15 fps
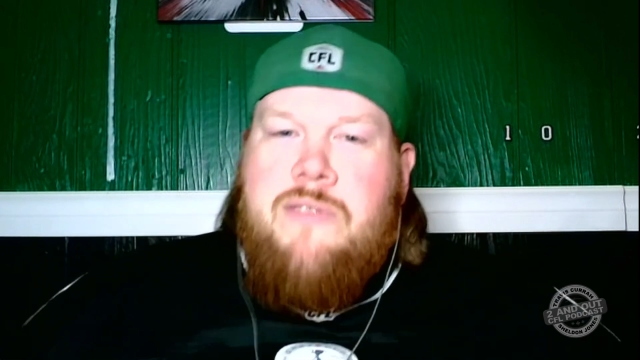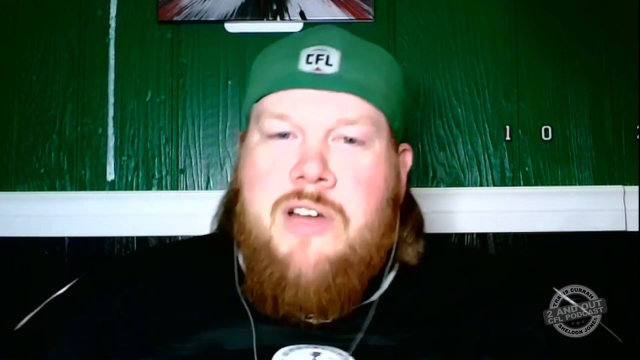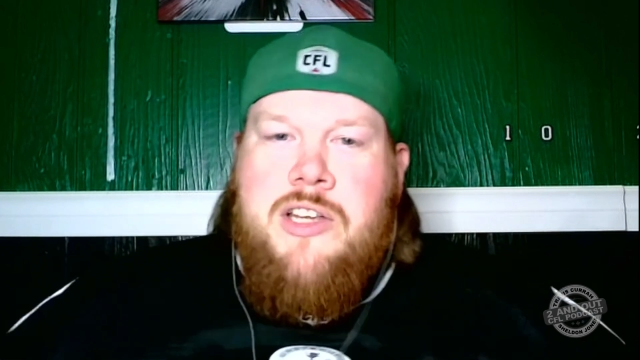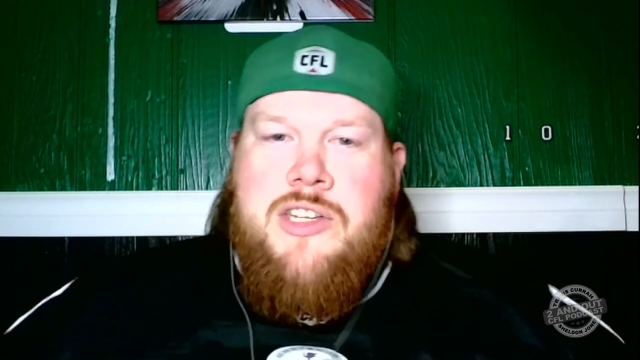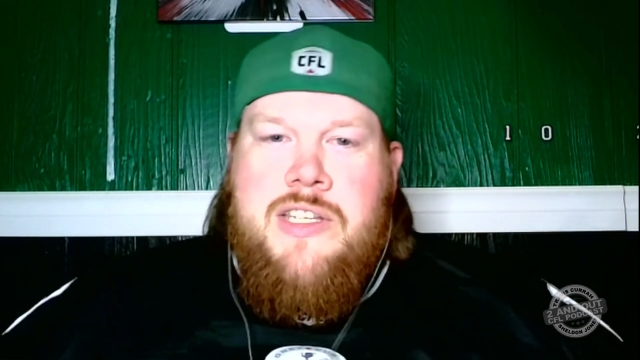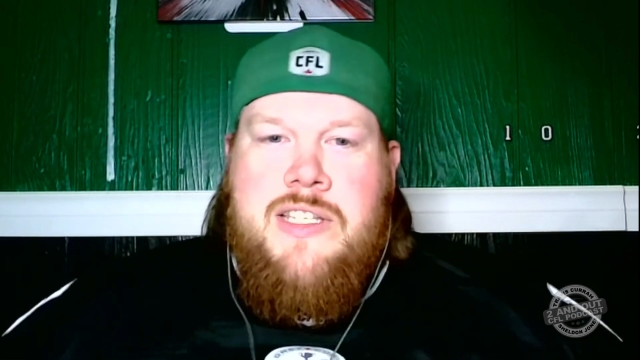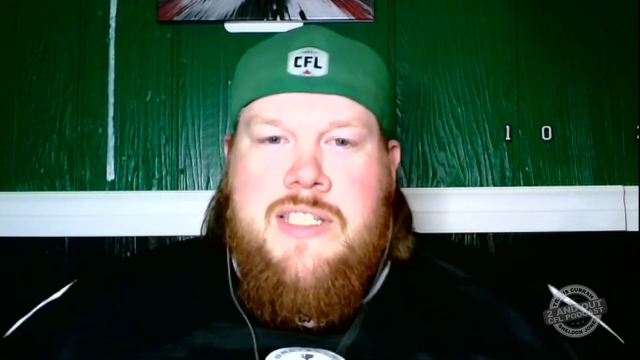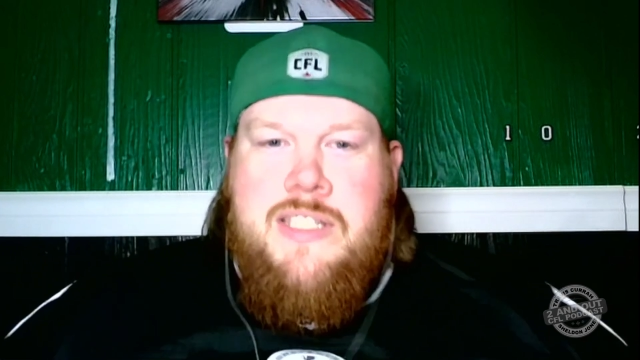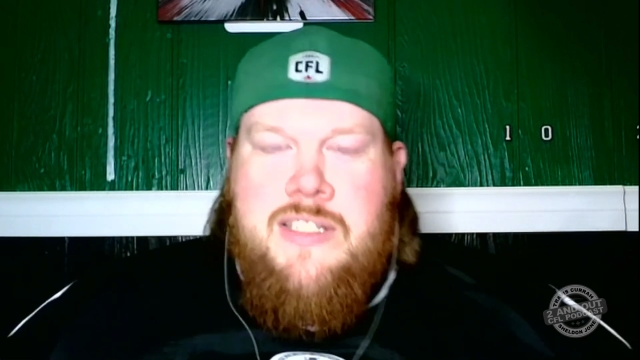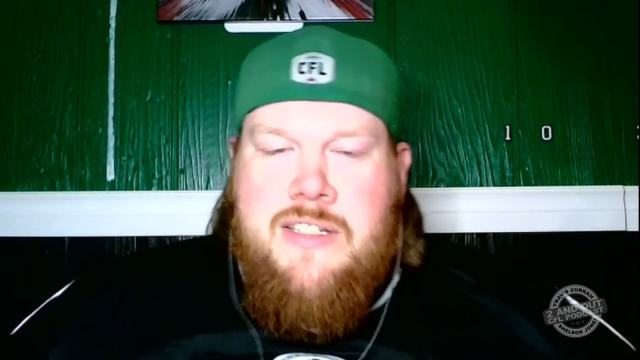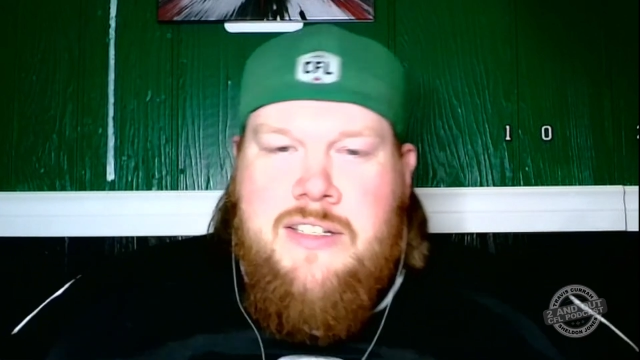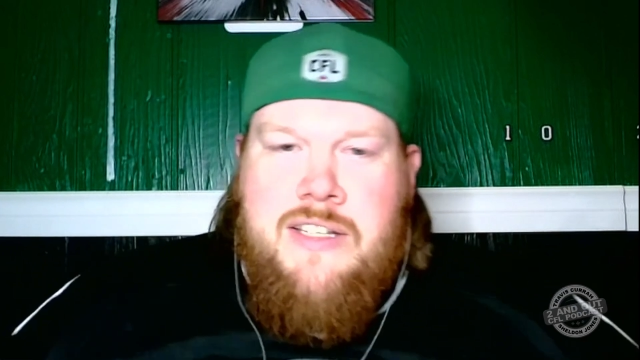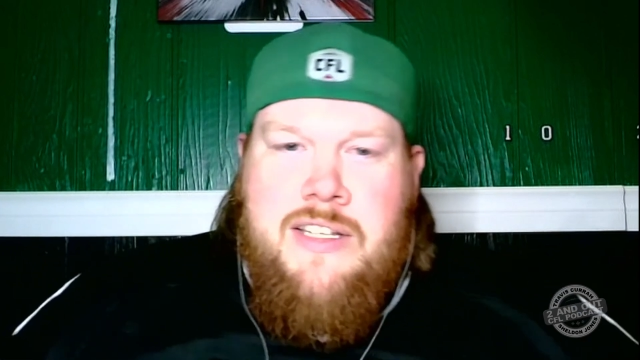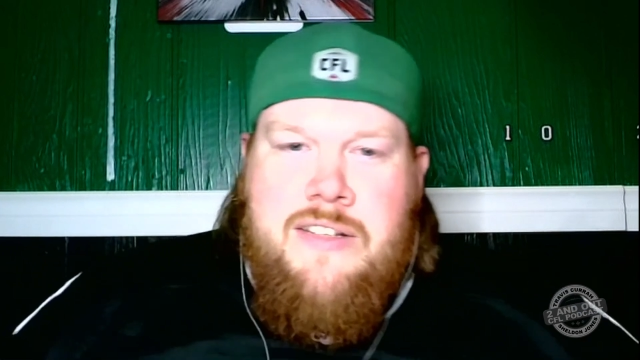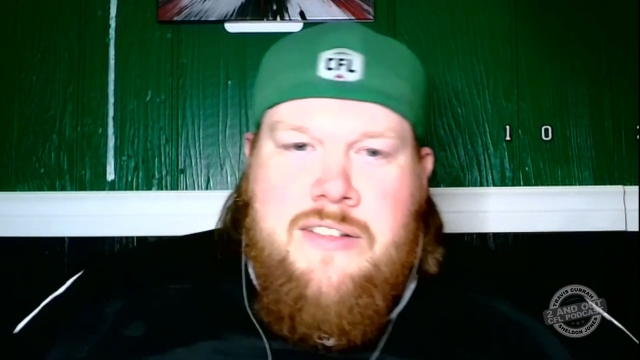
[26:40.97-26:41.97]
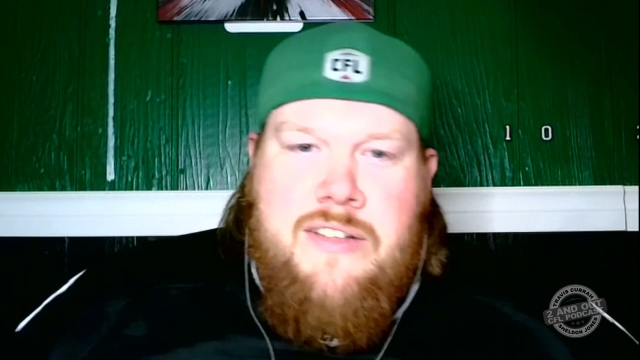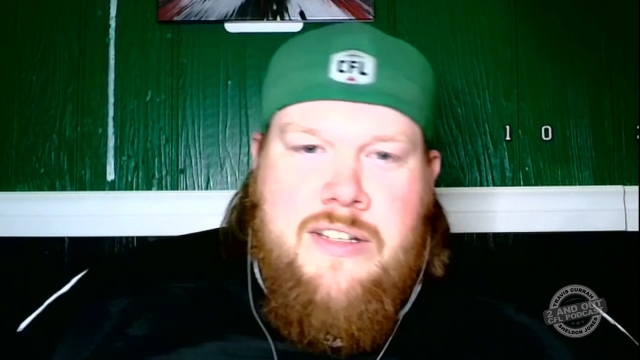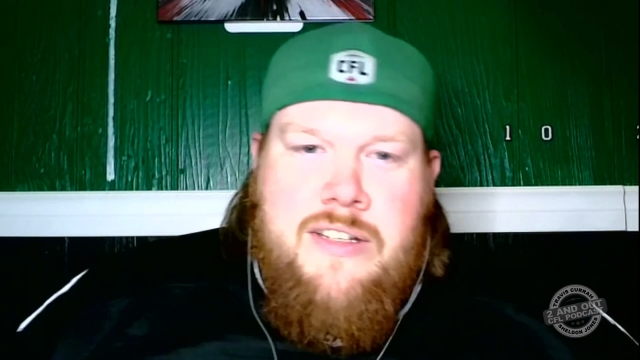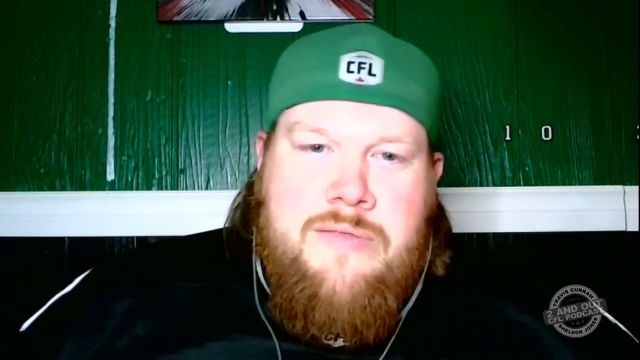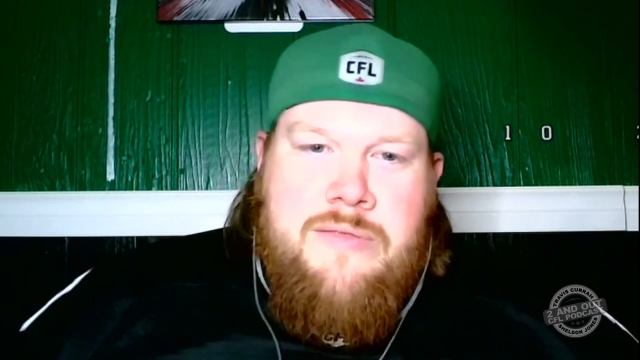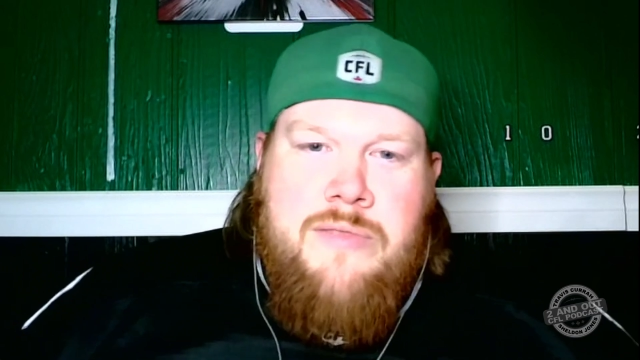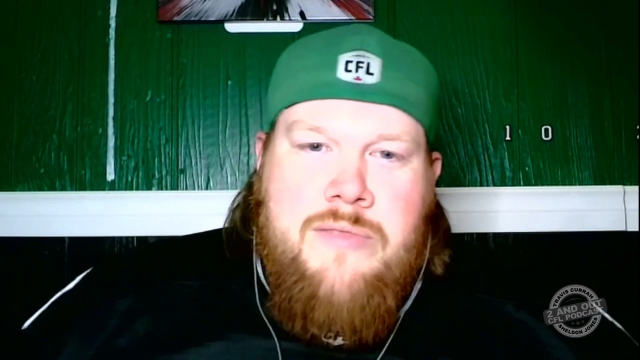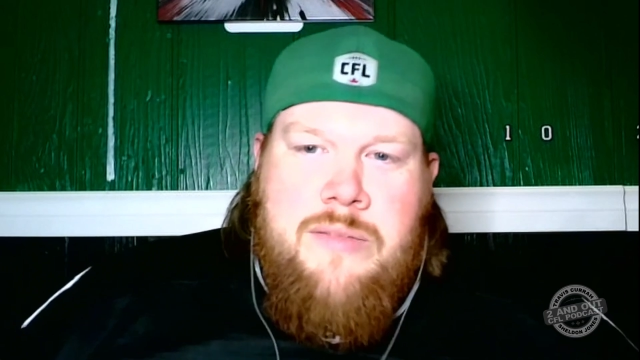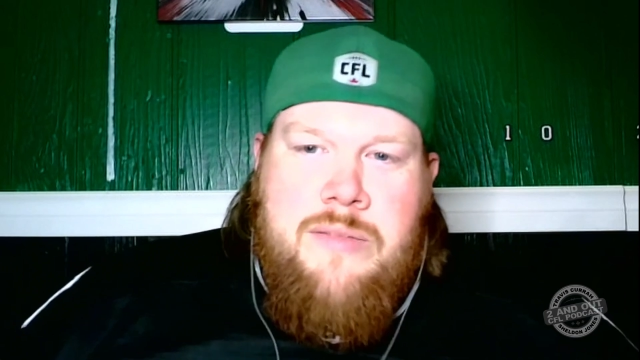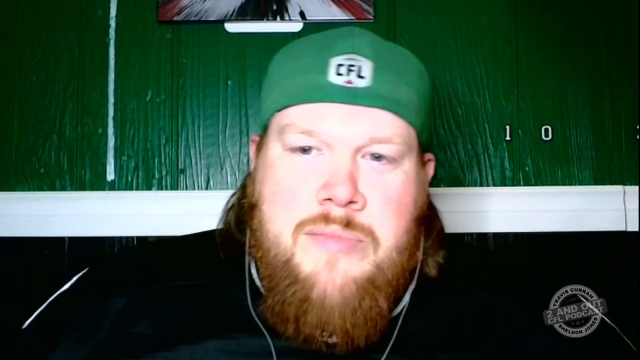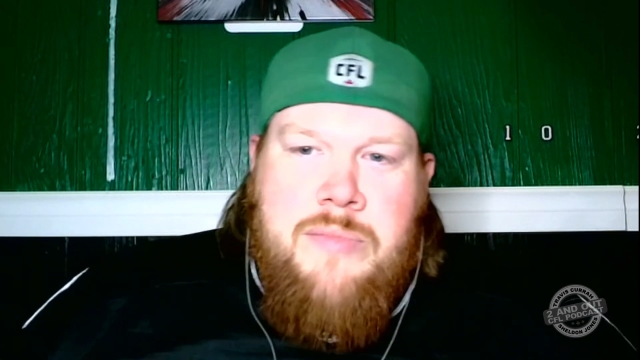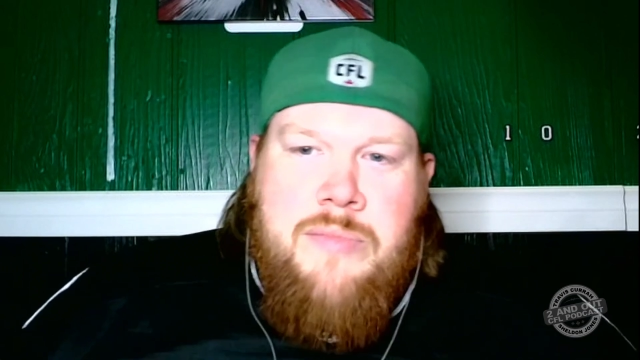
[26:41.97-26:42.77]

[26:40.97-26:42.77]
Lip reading: rushes and